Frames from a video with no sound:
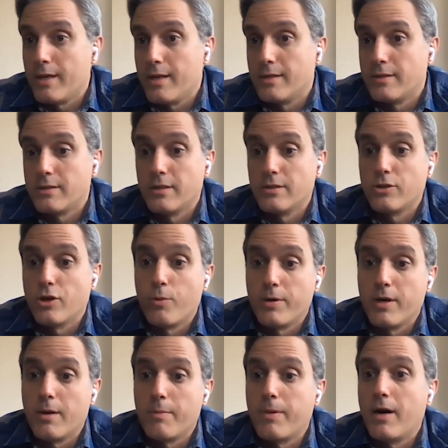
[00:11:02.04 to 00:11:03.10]
we needed to
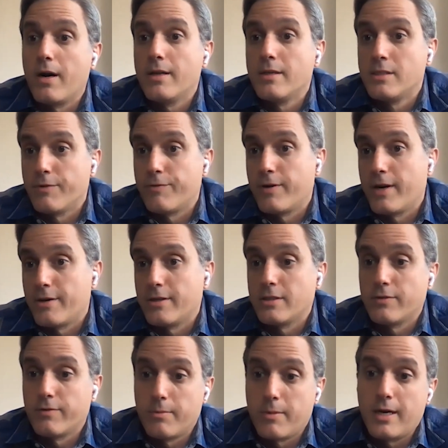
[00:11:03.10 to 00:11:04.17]
open up different
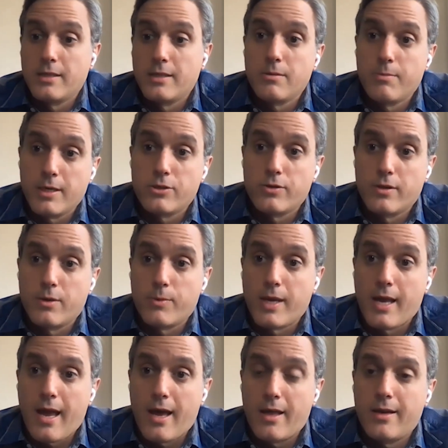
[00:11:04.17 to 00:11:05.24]
areas of our mine to make sure that we
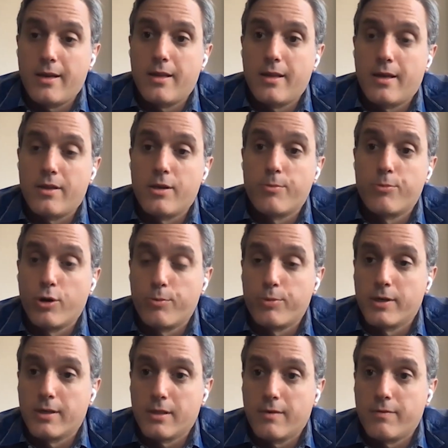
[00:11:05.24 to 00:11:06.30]
had the
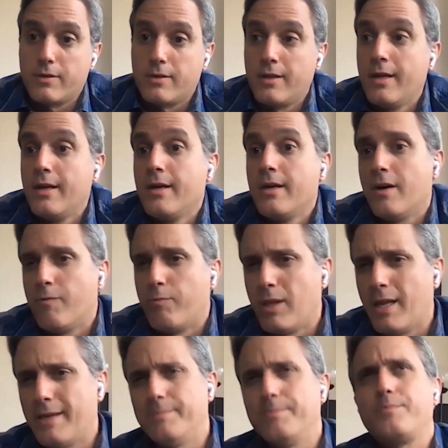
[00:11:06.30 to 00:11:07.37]
appropriate level of
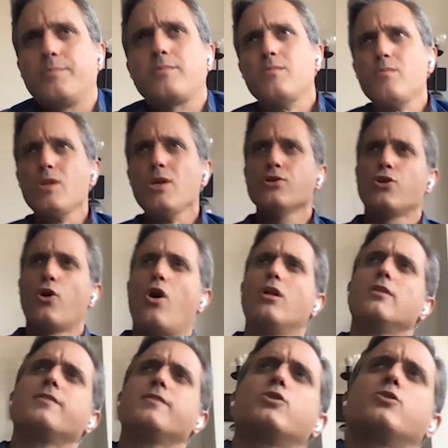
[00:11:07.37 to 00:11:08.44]
blend. So all of